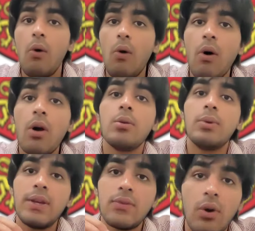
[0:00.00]

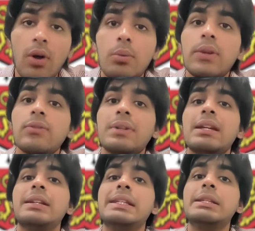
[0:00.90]
always
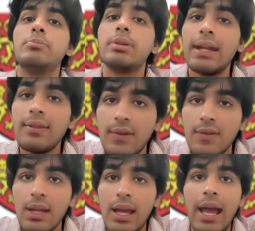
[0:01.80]
take deep
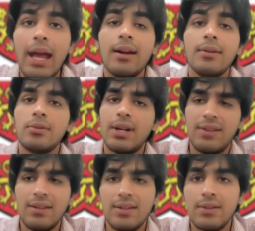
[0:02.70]
breaths. And I
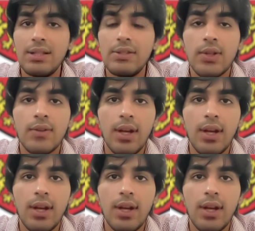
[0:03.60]
think there's a teacher,